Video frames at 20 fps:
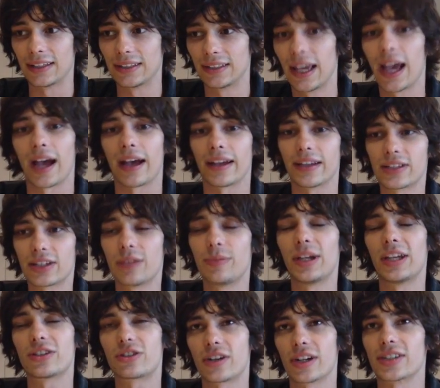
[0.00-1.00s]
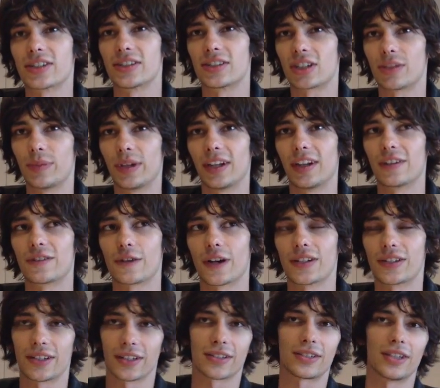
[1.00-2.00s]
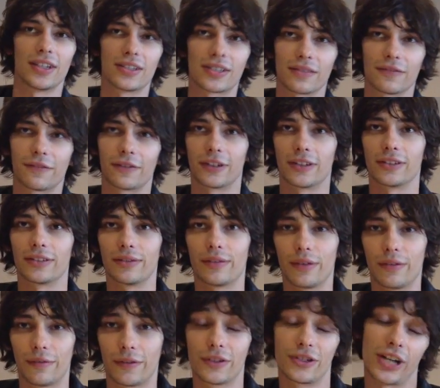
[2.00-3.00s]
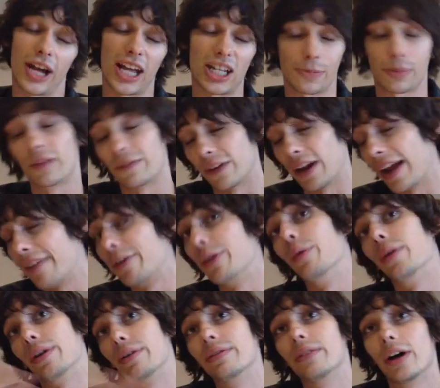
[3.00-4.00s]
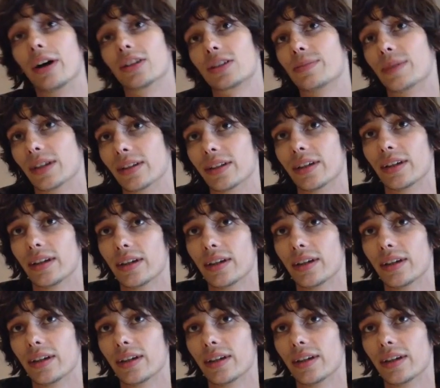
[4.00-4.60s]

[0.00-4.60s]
Yeah, it's going to be interesting. It's going to be an interesting season for Jasper and for everyone, ultimately.